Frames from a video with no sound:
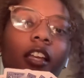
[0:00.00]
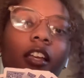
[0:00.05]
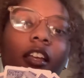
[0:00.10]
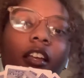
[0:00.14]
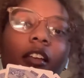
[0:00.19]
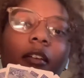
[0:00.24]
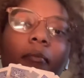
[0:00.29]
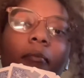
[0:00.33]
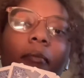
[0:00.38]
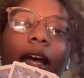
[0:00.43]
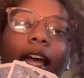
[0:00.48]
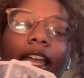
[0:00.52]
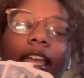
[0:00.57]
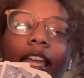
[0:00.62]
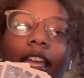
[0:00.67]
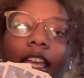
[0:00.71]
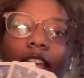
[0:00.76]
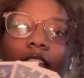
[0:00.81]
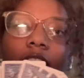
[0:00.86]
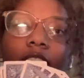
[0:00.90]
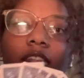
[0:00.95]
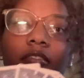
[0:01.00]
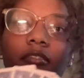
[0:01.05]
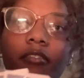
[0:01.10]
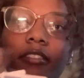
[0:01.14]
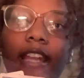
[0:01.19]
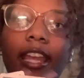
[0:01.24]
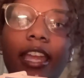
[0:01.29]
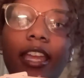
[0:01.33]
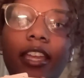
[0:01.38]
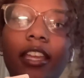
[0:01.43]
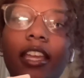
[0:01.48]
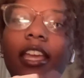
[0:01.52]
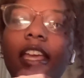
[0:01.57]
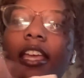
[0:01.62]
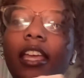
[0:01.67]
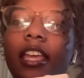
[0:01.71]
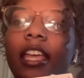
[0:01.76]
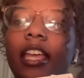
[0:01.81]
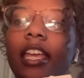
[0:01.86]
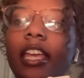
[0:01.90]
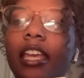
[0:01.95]
my hand, right,
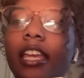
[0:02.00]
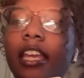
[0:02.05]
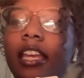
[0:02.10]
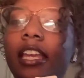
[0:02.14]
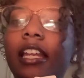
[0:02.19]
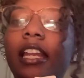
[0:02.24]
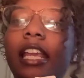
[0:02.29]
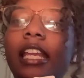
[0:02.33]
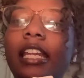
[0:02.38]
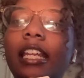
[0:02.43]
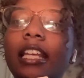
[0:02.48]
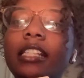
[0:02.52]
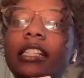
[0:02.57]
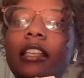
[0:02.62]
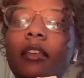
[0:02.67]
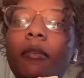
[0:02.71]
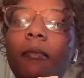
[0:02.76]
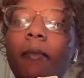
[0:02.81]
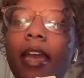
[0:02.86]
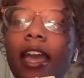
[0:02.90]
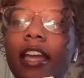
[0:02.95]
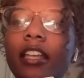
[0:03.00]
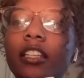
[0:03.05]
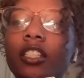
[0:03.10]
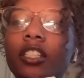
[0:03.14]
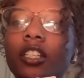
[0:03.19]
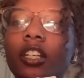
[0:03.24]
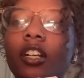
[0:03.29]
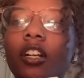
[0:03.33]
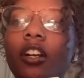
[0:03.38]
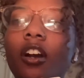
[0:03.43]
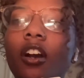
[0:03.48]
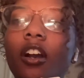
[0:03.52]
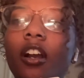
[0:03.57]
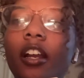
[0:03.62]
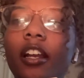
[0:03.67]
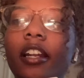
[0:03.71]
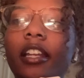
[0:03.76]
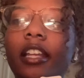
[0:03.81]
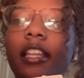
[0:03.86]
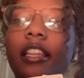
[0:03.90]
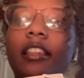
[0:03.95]
and it doesn't match a
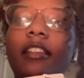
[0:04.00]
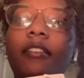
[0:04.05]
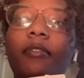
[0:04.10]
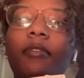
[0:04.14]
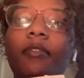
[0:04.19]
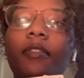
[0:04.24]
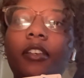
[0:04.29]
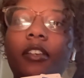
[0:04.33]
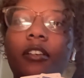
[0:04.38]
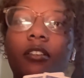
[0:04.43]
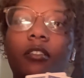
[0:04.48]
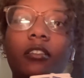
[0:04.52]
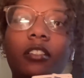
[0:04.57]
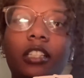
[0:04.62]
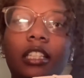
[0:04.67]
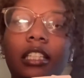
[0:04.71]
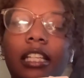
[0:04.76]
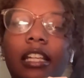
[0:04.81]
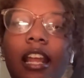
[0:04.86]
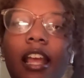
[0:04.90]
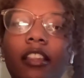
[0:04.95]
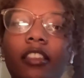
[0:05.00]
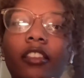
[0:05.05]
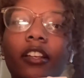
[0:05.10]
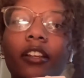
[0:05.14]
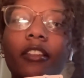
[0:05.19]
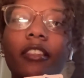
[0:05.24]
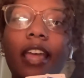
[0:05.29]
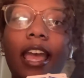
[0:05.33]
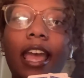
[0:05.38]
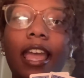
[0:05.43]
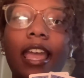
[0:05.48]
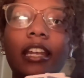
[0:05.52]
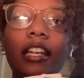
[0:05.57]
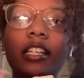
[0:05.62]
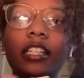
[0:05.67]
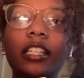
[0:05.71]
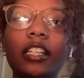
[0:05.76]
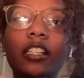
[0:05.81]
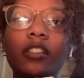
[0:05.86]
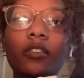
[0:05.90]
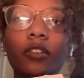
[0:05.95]
card in the field, then I throw that in a
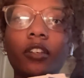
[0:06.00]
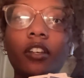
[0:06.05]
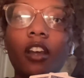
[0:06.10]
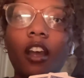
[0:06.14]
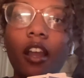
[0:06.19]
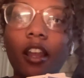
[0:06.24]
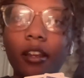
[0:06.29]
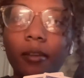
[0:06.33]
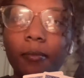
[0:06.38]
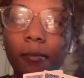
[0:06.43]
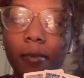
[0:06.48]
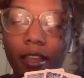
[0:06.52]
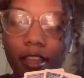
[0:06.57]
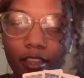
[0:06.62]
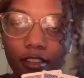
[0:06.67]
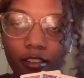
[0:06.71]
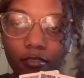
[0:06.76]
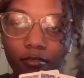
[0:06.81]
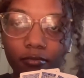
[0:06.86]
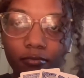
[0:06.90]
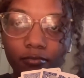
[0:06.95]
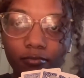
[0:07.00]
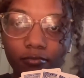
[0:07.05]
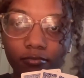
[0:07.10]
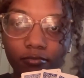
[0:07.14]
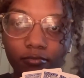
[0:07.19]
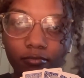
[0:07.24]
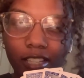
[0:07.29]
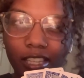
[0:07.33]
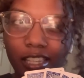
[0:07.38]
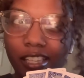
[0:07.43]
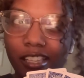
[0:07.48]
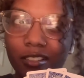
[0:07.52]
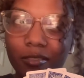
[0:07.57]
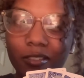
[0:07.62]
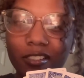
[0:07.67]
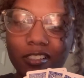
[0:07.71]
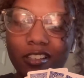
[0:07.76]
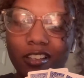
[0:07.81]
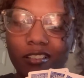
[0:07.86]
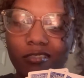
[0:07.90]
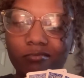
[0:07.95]
disregard pile. I think that's what
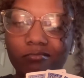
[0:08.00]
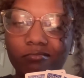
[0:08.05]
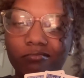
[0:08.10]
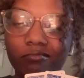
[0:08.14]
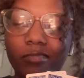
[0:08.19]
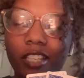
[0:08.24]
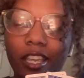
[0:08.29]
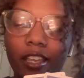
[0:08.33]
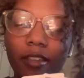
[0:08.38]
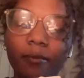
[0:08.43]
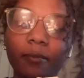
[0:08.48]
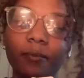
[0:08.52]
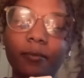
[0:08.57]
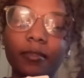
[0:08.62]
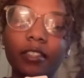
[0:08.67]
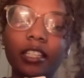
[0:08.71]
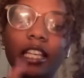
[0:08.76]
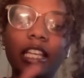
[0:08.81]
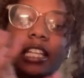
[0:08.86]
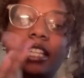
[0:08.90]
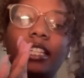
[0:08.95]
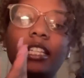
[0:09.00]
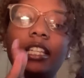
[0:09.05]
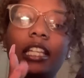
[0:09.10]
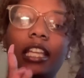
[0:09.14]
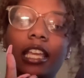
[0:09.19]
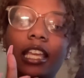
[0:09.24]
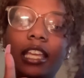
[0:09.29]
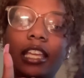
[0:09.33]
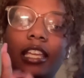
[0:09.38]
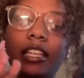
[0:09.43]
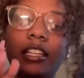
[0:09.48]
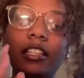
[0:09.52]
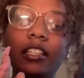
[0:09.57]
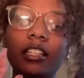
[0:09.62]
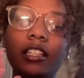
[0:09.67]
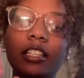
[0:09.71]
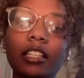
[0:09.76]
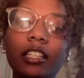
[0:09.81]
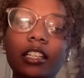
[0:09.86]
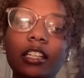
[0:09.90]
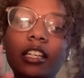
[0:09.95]
it's called. Yeah. Then
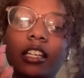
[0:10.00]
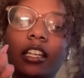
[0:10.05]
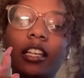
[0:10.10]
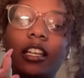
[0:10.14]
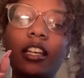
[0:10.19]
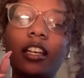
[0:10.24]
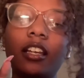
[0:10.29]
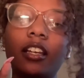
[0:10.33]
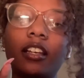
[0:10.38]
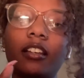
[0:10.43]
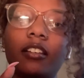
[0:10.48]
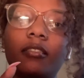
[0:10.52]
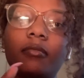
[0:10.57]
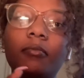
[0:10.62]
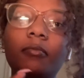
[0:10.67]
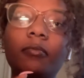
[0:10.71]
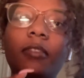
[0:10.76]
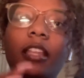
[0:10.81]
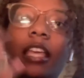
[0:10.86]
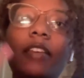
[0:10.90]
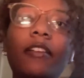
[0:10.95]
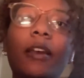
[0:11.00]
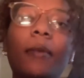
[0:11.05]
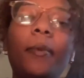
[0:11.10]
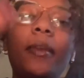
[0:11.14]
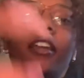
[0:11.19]
if I pick a